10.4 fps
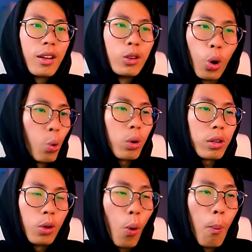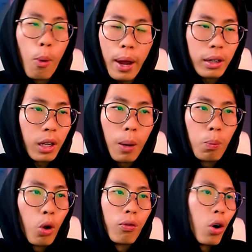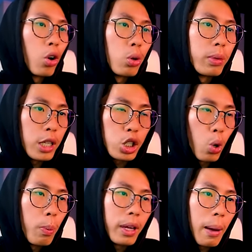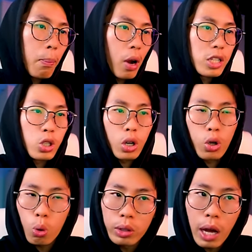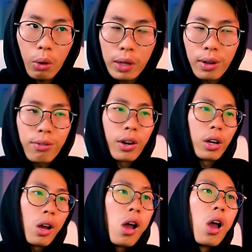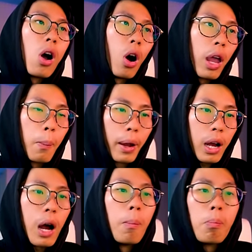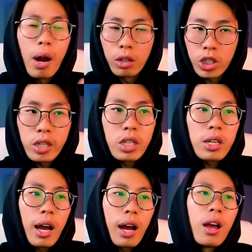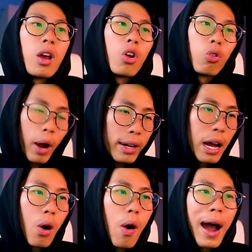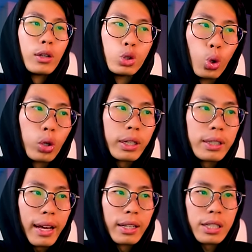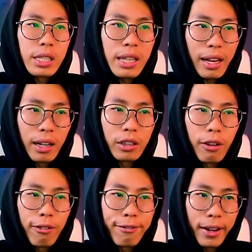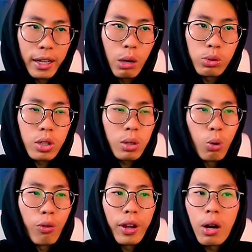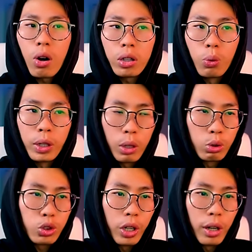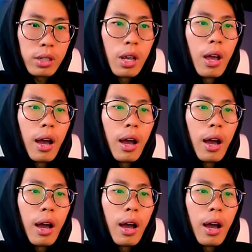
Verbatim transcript: no momentum, no volume that show me that price is going to go down even further or head back up. But chances are, right now, I do think that this is like a little fake out to fake out all the retail traders.